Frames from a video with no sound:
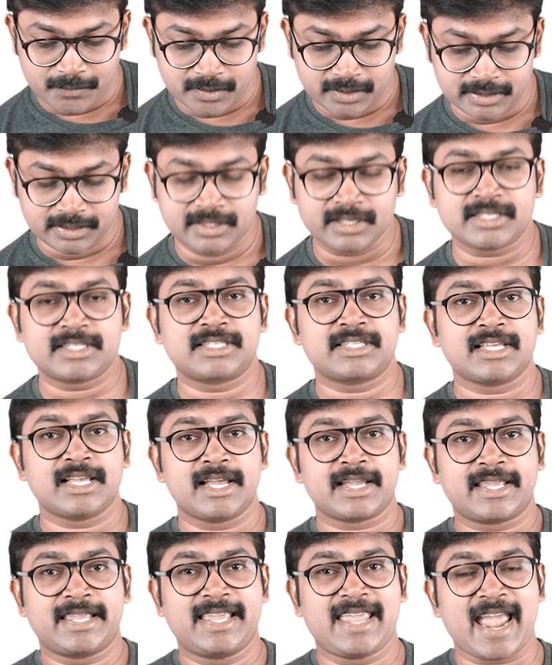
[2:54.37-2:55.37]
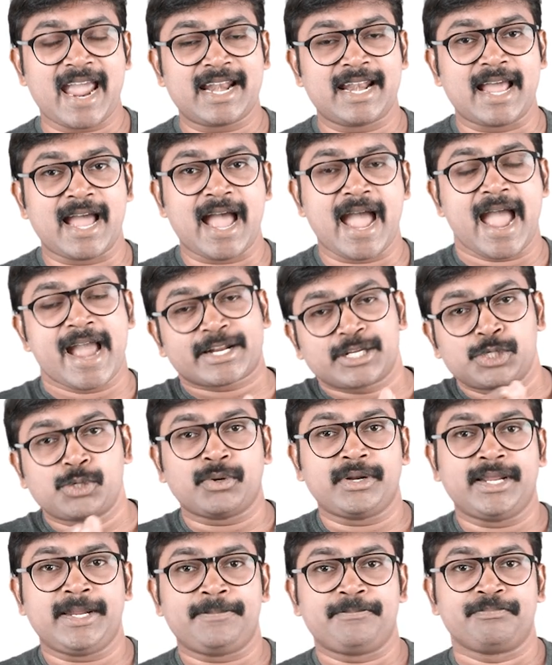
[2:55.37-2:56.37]
this can
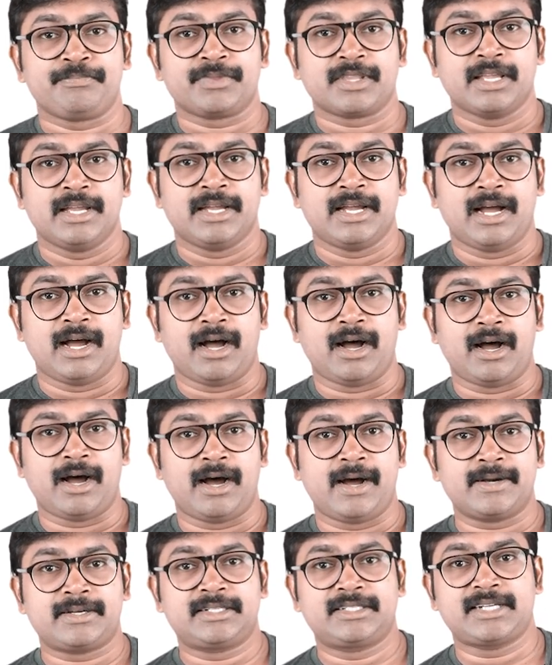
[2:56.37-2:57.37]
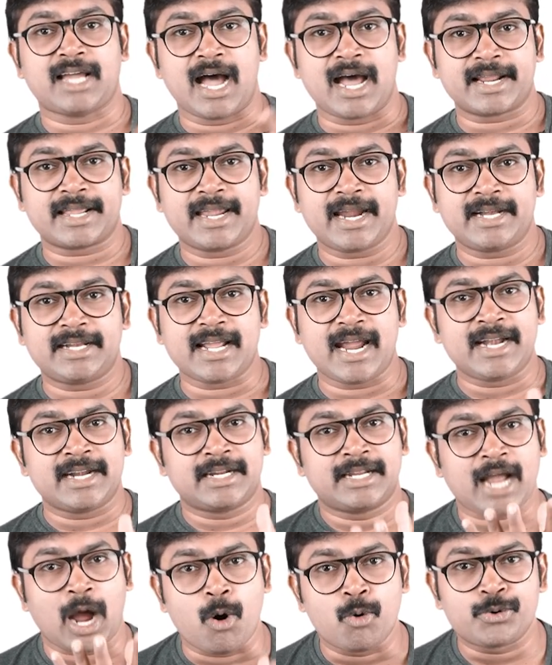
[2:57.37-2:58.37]
actually target
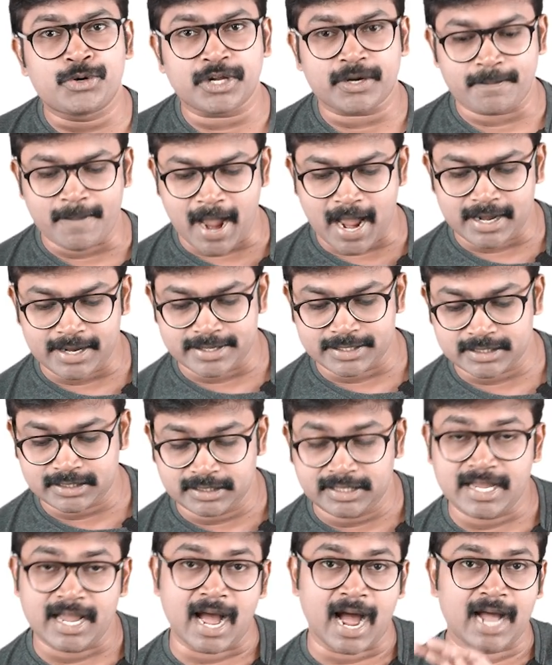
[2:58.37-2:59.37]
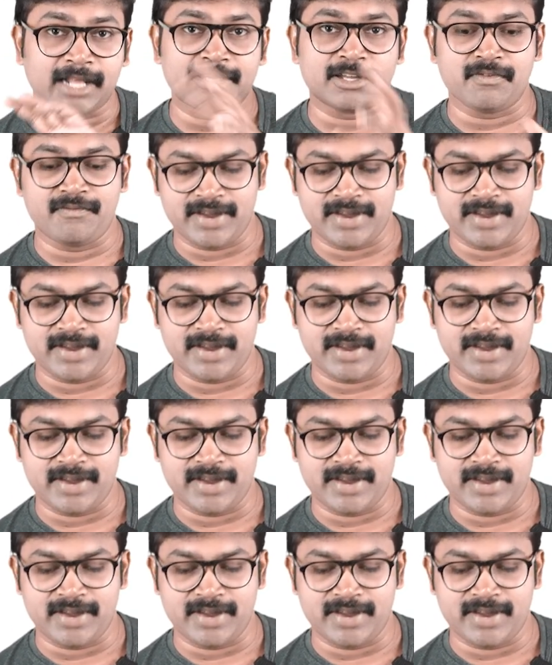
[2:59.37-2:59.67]
and counterbalance the other